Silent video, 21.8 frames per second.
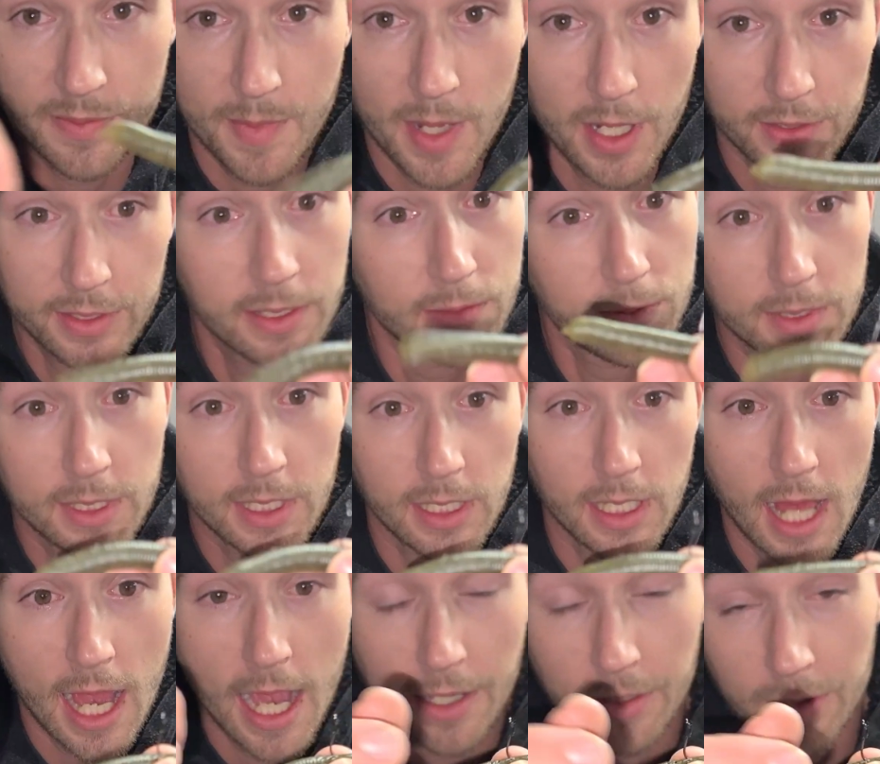melt it with a
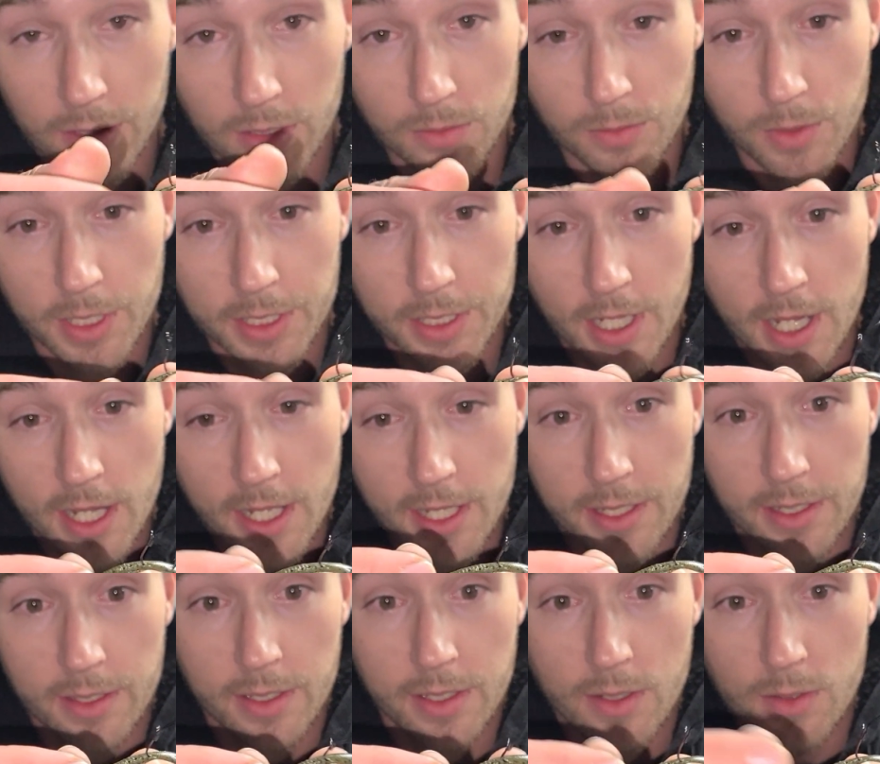lighter or whatnot.
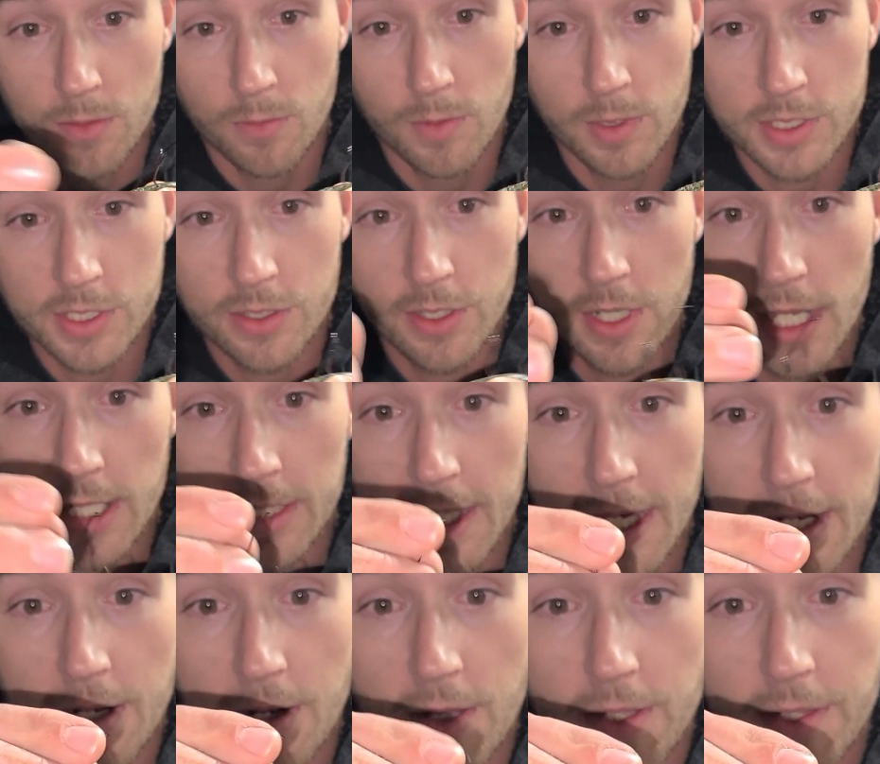Once you got
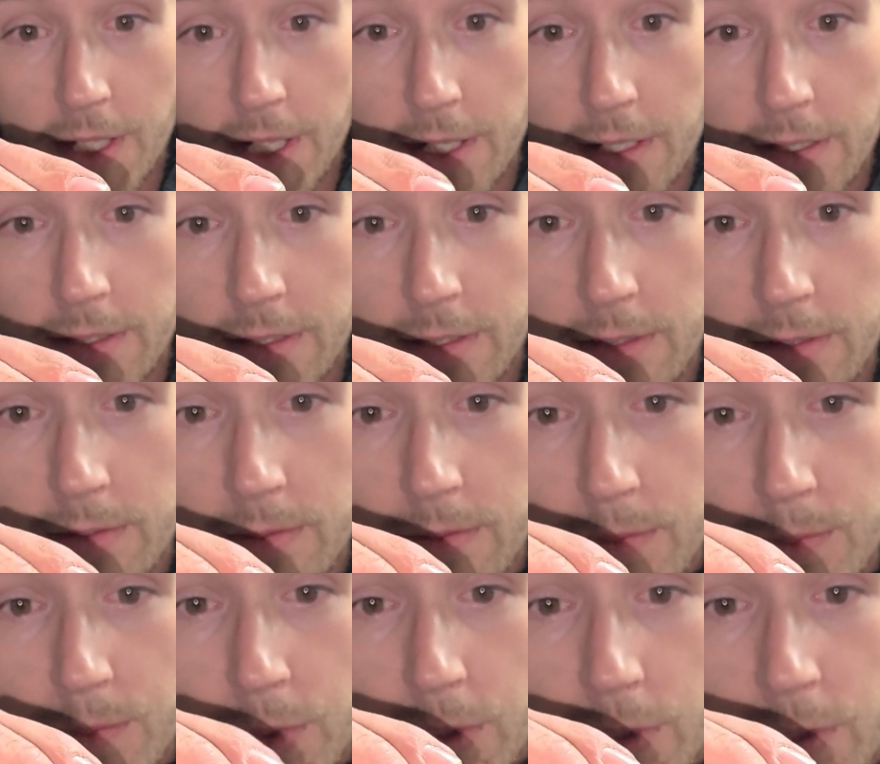that on there,
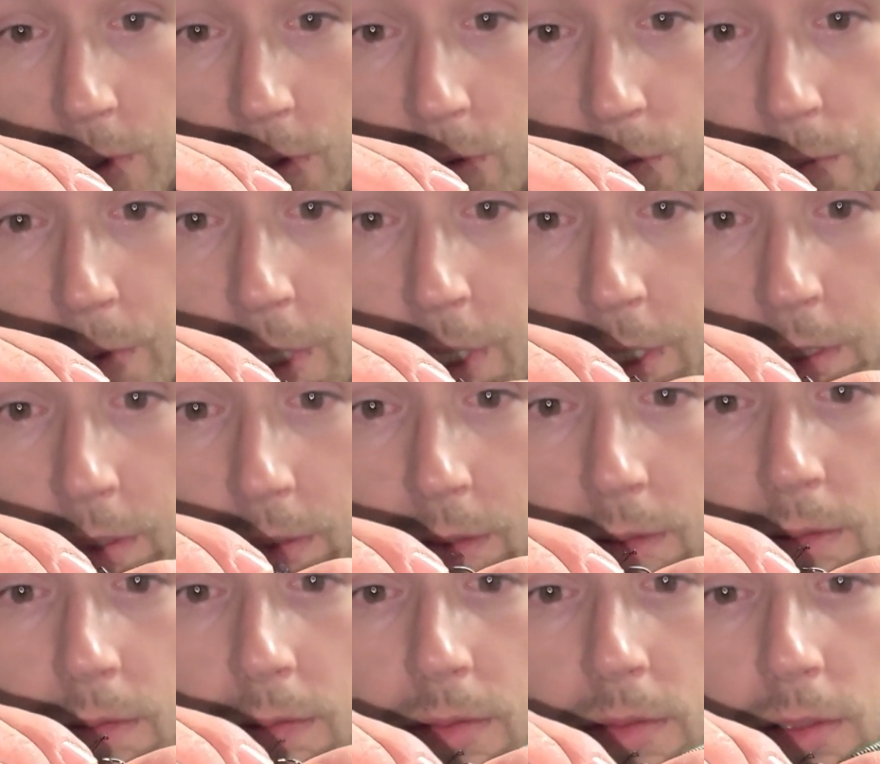put this weed
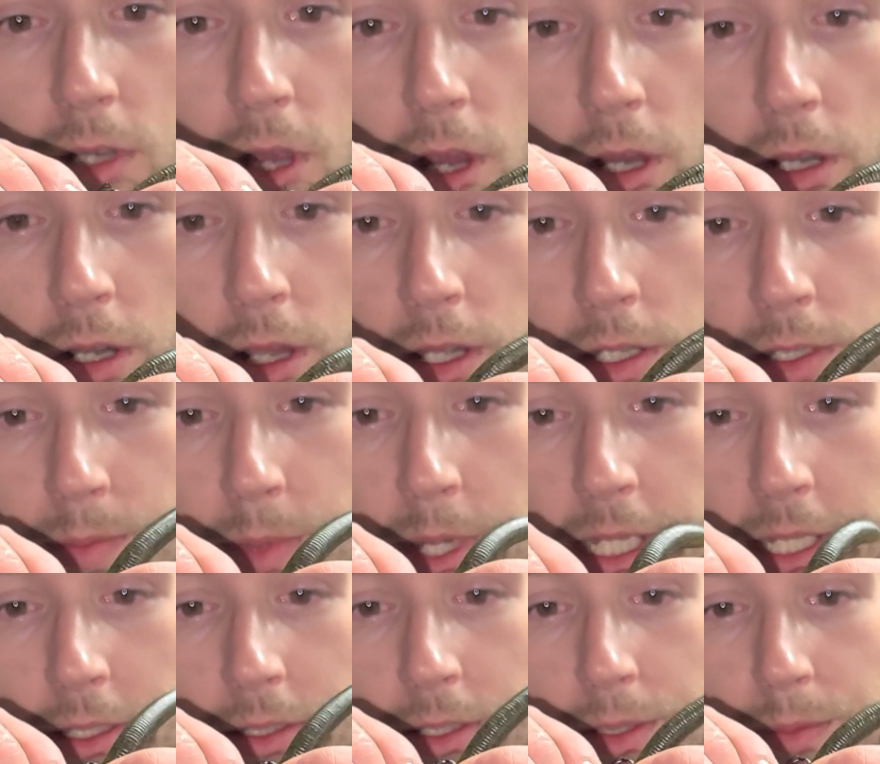guard on,
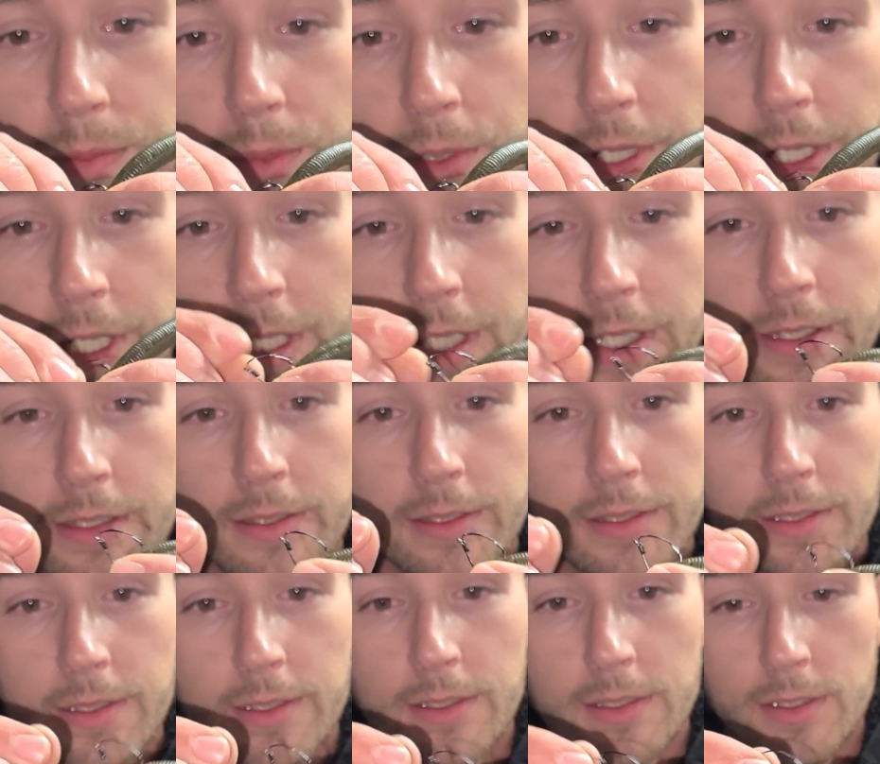make it look pretty.
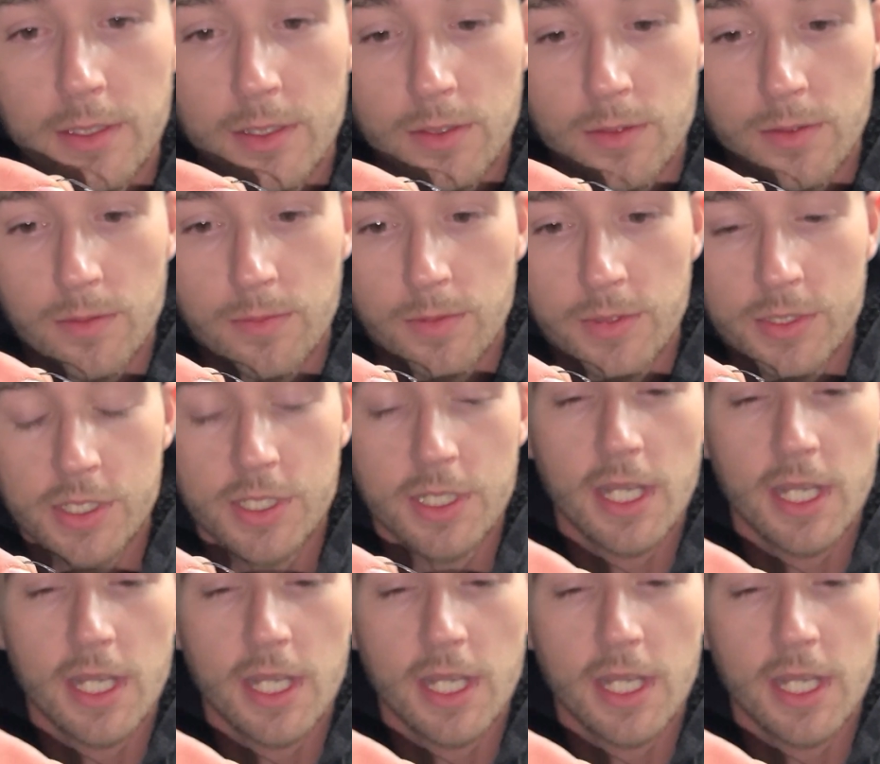Once you